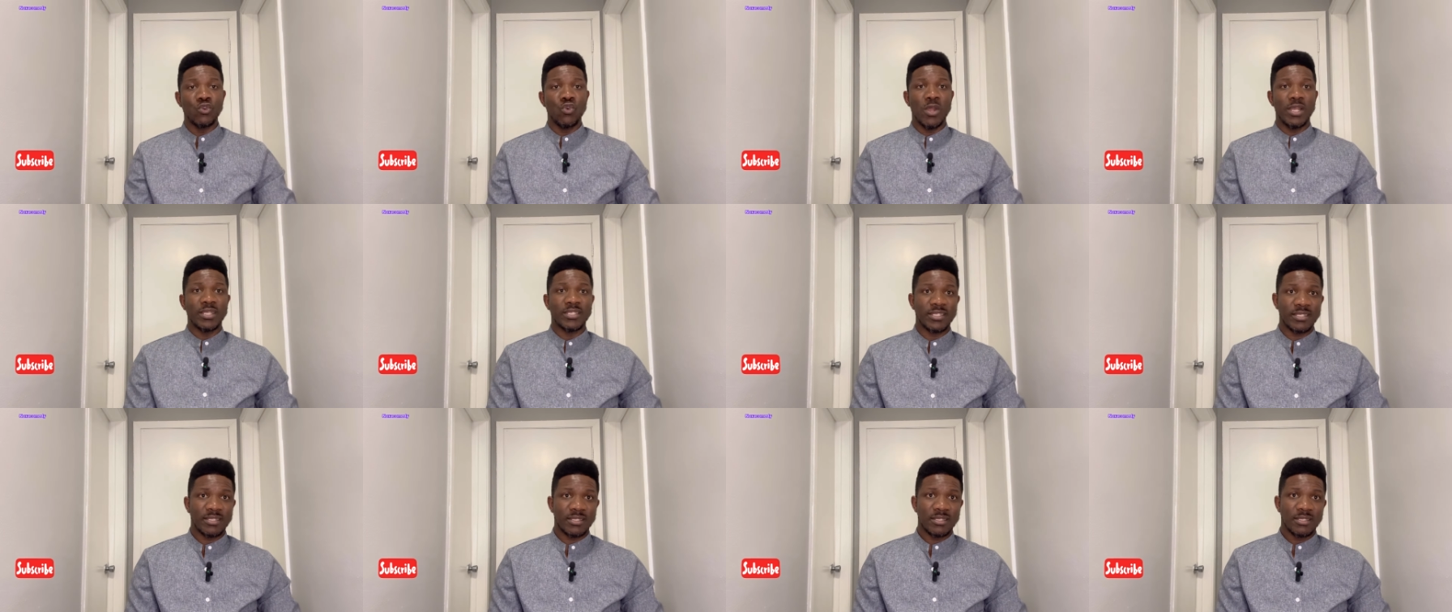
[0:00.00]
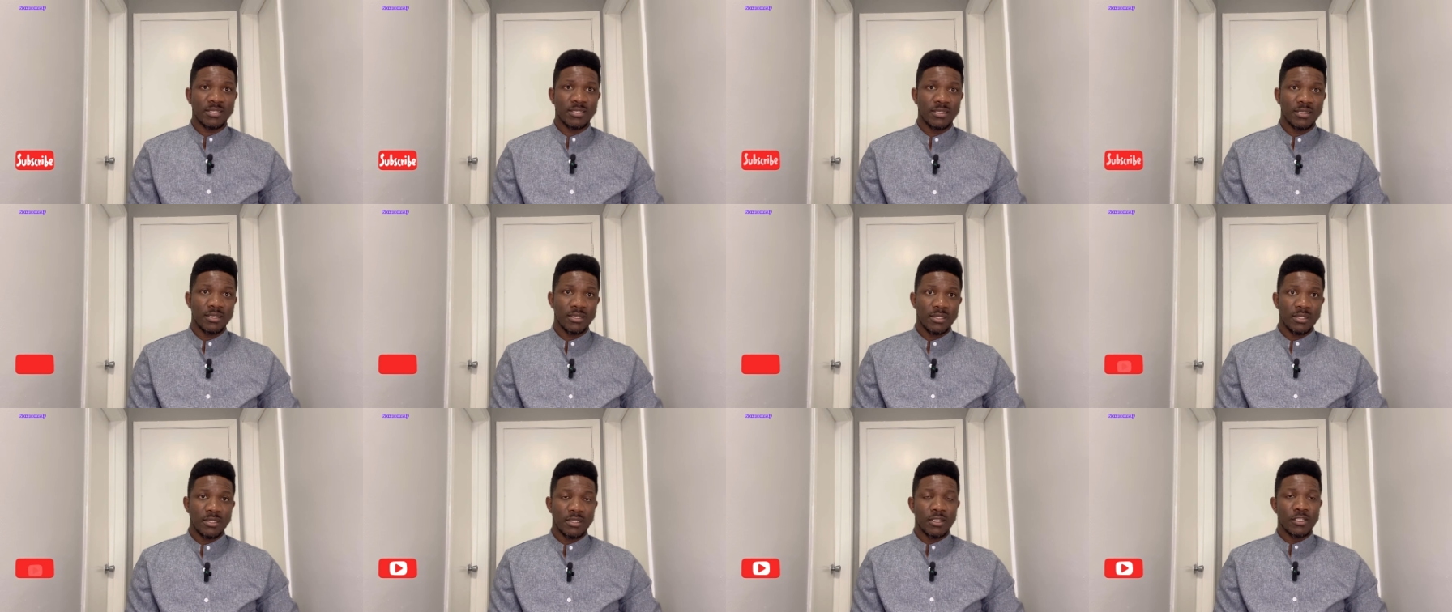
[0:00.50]
US
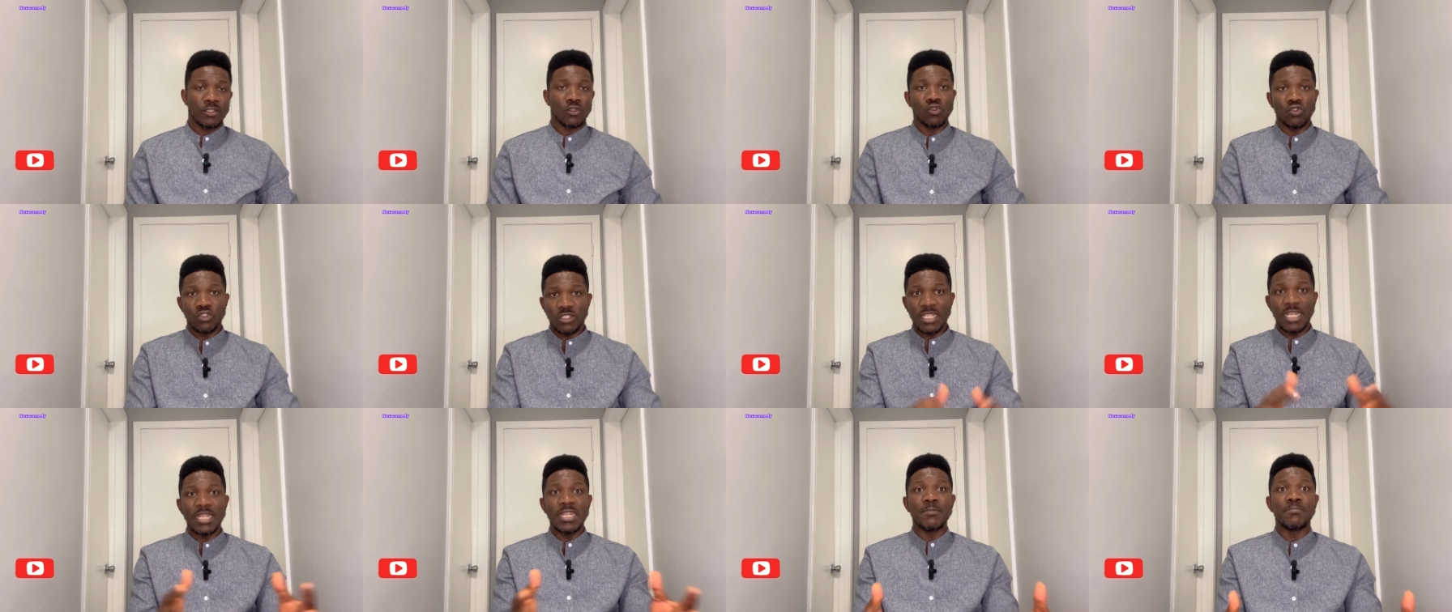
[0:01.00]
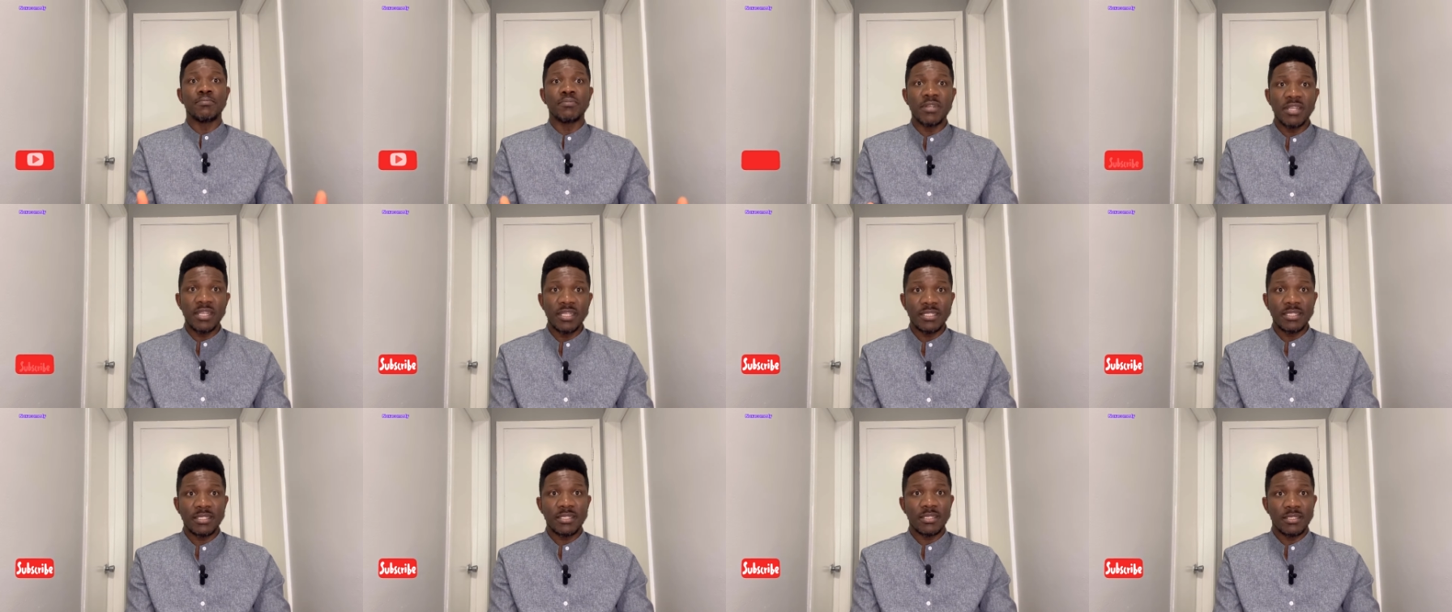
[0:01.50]
to
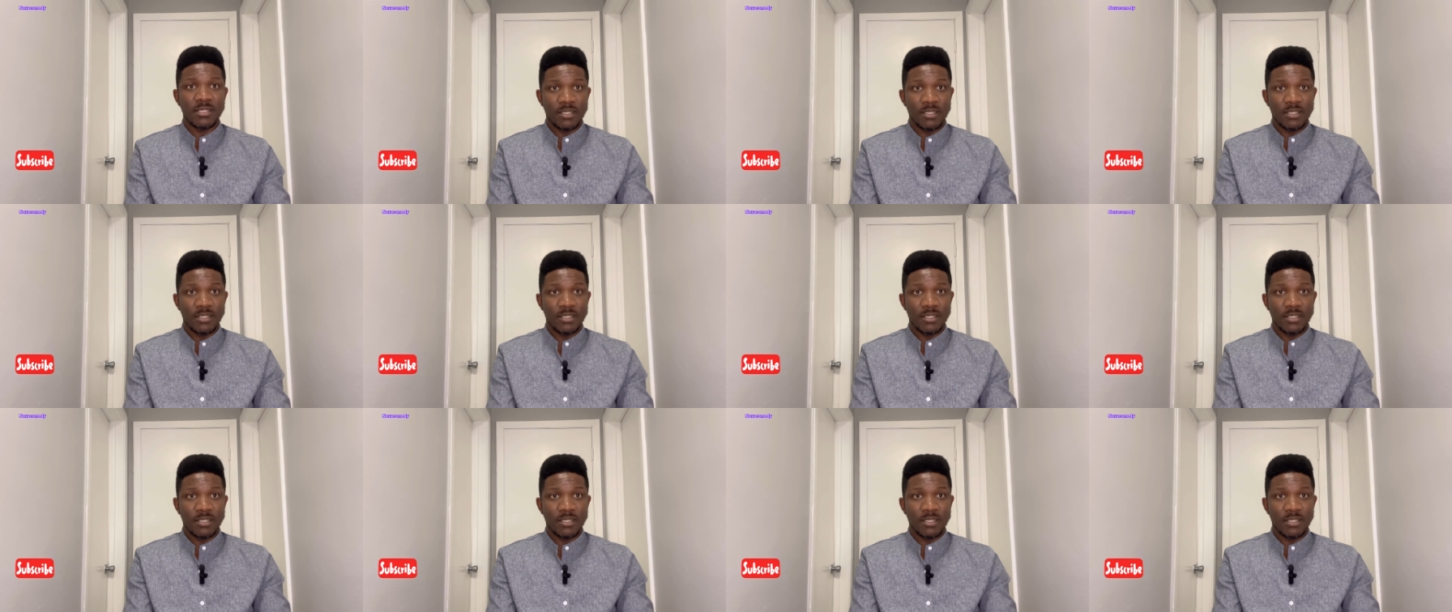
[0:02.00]
celebrate